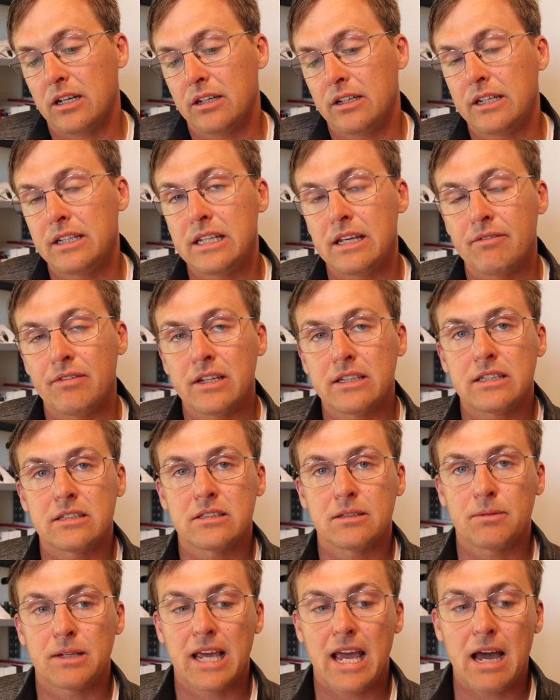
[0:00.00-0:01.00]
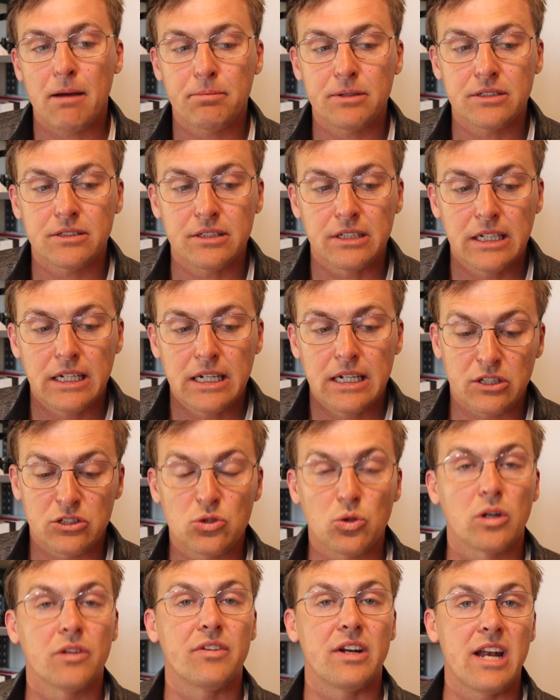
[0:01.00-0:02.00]
in the event that something happens. It's
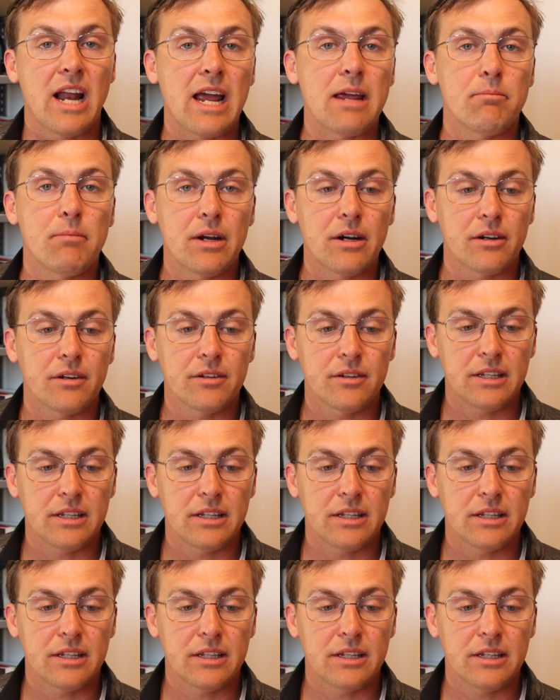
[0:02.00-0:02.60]
sort of a nightmare,